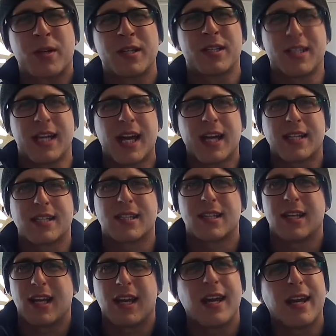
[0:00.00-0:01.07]
to get
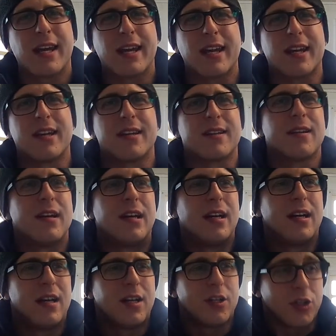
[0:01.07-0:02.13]
a
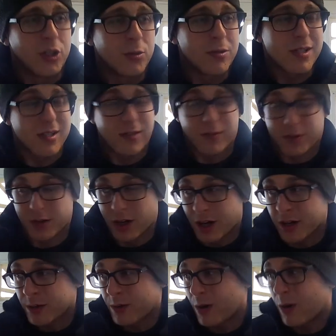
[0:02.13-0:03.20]
new
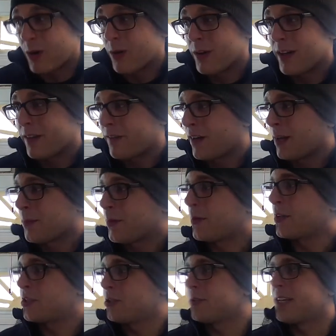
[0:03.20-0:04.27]
Silverado or if I'm
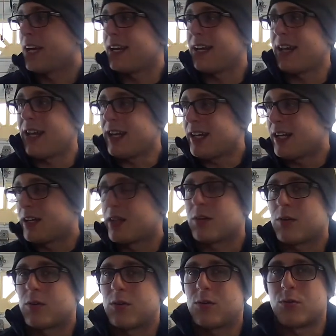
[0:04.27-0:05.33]
going to get a
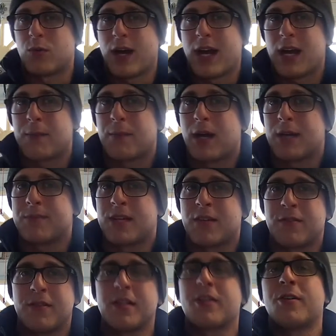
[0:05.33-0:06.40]
Ram. I'm
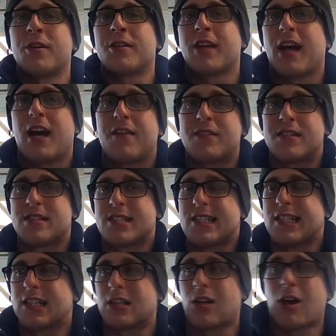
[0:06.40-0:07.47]
definitely going to have to
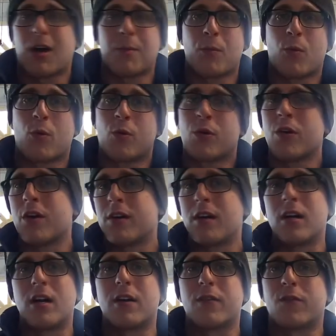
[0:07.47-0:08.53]
see a lot more
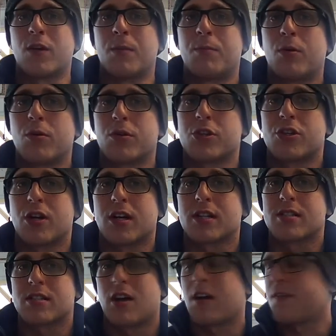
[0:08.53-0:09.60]
from both
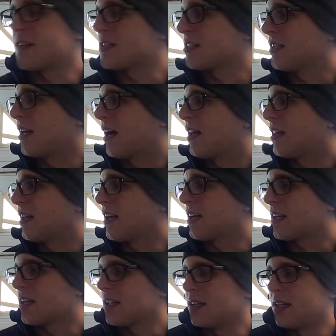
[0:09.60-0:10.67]
trucks. Obviously, I
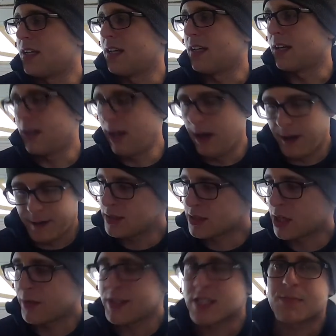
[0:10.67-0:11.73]
like the
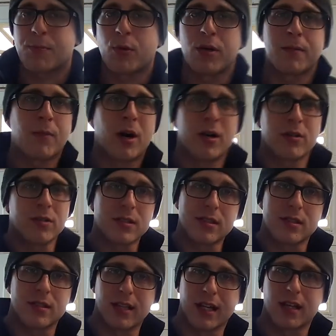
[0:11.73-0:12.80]
sport
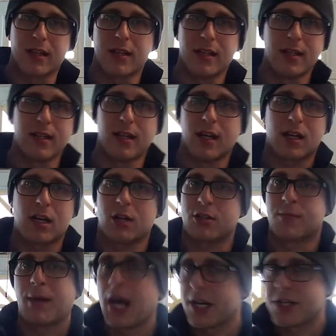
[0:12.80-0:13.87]
models, like the
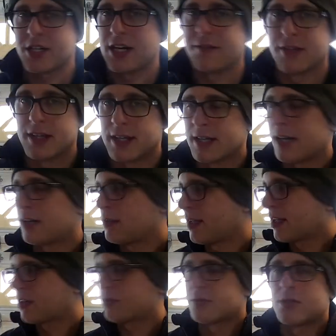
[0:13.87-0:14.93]
color matched everything. I don't
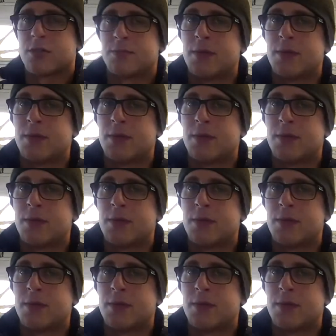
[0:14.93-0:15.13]
like chrome,